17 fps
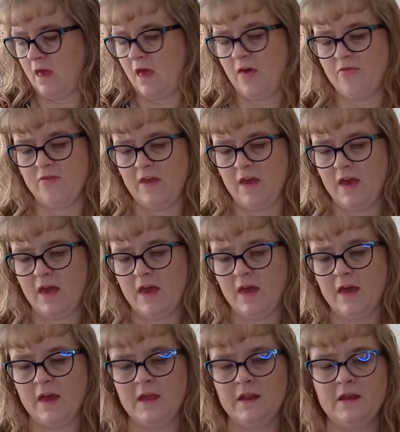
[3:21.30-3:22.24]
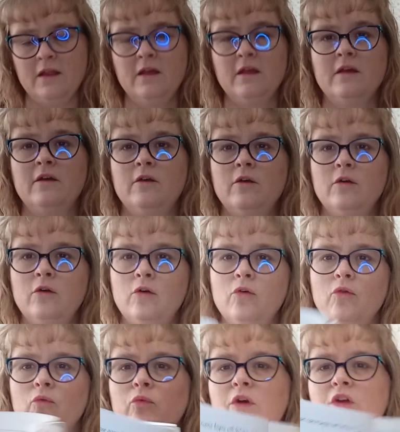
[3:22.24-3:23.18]
and then
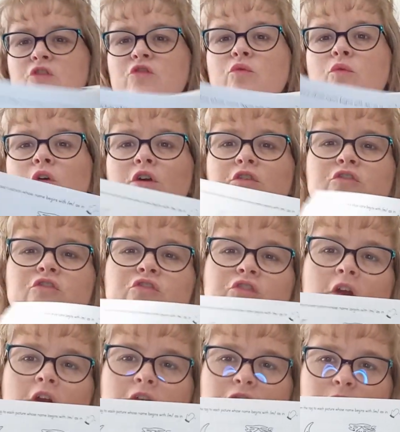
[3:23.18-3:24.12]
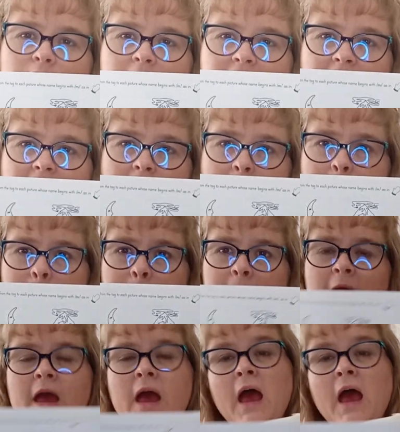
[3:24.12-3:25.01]
which word starts with M.